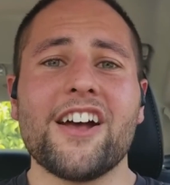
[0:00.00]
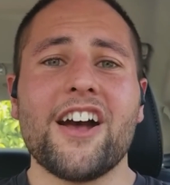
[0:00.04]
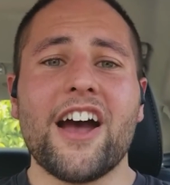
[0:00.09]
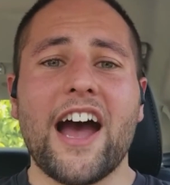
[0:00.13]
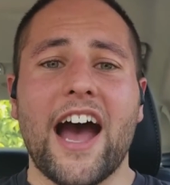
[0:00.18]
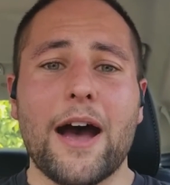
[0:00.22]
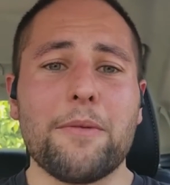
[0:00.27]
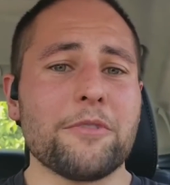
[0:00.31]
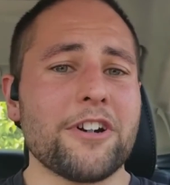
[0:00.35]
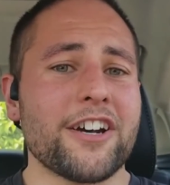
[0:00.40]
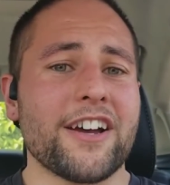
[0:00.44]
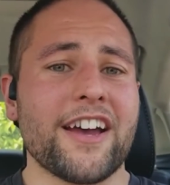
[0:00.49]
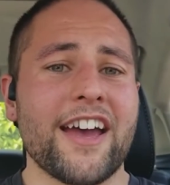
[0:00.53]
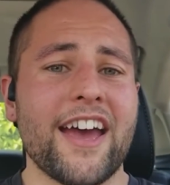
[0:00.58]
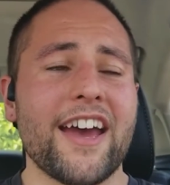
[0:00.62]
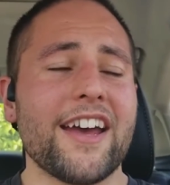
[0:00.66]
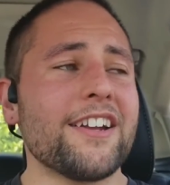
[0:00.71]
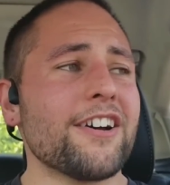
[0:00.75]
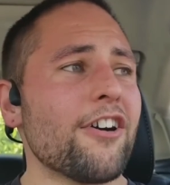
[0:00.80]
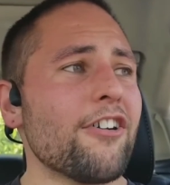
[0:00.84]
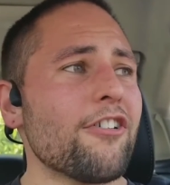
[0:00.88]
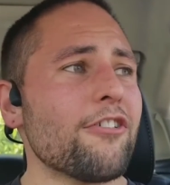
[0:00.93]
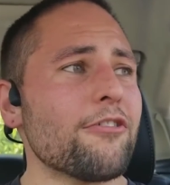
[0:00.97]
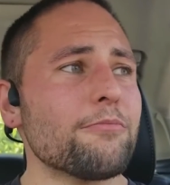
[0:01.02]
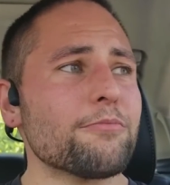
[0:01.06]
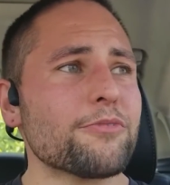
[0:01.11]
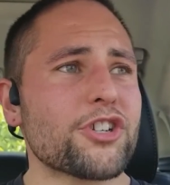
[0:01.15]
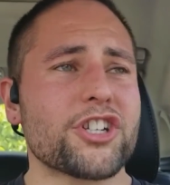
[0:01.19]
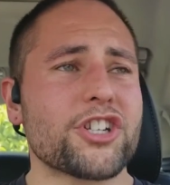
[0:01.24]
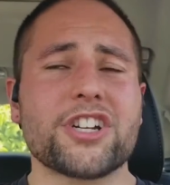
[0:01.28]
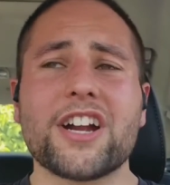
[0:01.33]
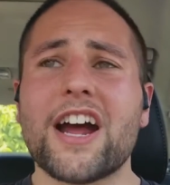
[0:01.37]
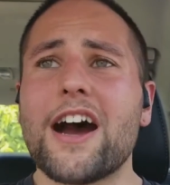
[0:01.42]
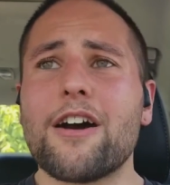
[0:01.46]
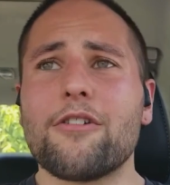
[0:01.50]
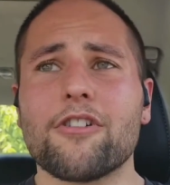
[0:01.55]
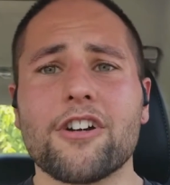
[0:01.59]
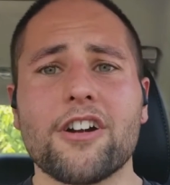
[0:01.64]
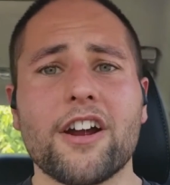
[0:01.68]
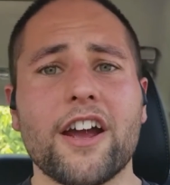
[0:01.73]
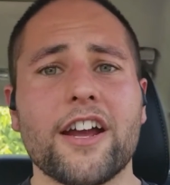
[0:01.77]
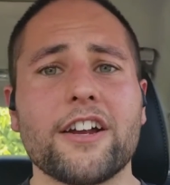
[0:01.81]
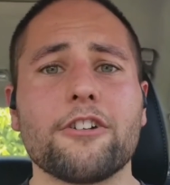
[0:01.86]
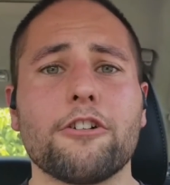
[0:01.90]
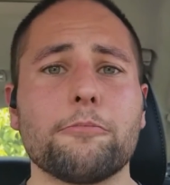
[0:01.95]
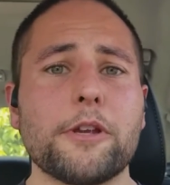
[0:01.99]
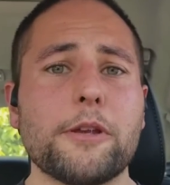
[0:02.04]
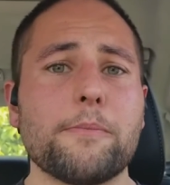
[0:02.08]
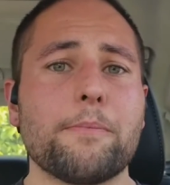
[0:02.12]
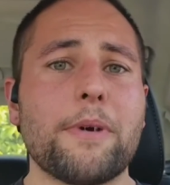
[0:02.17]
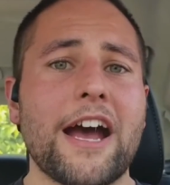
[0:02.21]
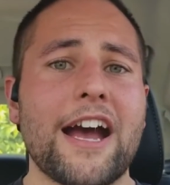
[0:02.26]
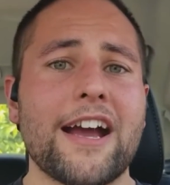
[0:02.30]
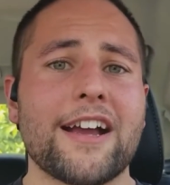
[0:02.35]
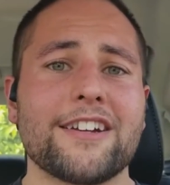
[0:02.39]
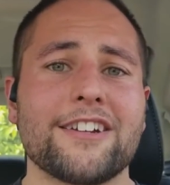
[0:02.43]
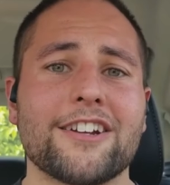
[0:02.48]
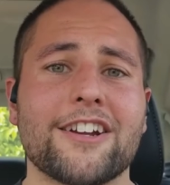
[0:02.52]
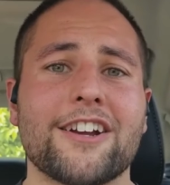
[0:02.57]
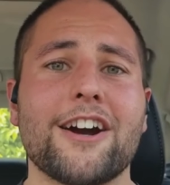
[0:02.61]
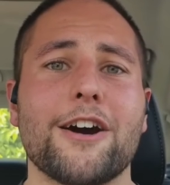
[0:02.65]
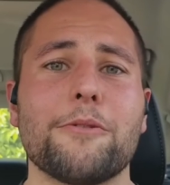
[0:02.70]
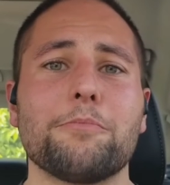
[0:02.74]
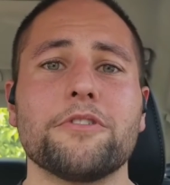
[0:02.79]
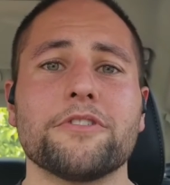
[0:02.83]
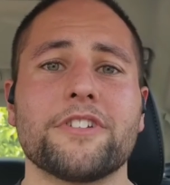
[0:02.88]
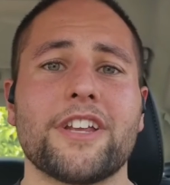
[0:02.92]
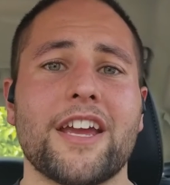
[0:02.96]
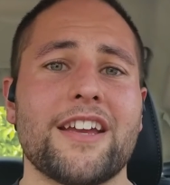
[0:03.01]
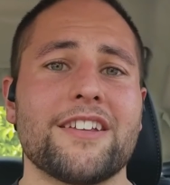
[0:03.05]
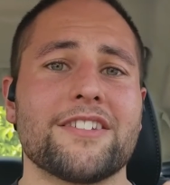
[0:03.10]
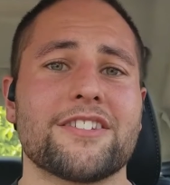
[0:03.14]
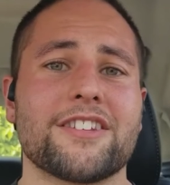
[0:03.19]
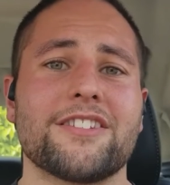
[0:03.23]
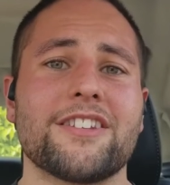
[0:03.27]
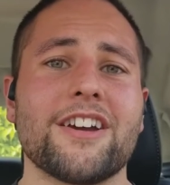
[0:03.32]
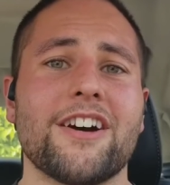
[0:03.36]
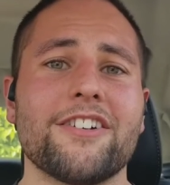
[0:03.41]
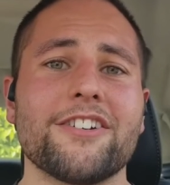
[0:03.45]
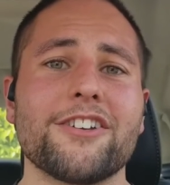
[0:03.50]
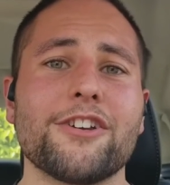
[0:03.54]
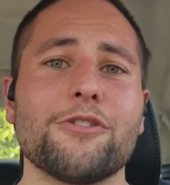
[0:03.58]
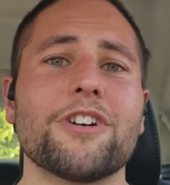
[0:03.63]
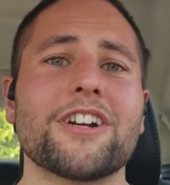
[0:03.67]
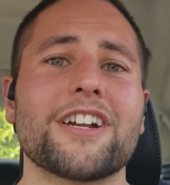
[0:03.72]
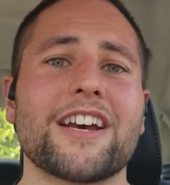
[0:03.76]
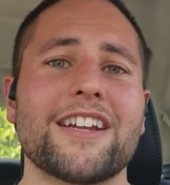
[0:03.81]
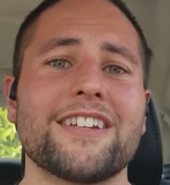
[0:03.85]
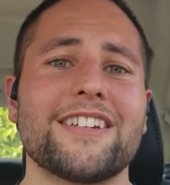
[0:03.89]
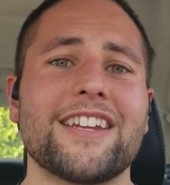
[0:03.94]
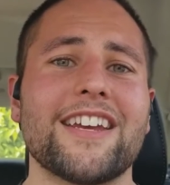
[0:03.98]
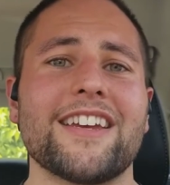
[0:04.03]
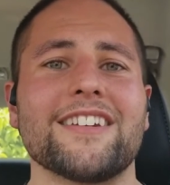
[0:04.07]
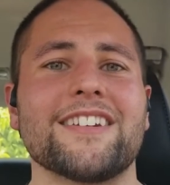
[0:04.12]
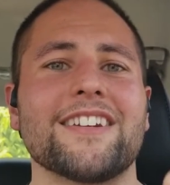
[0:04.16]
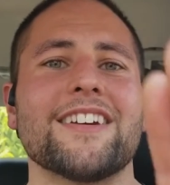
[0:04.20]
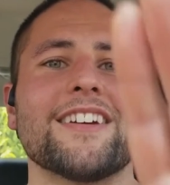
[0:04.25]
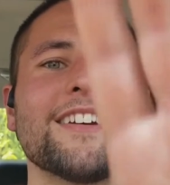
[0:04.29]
I'm gonna head home, shower, and I'll be back in a couple days to tell you what I did.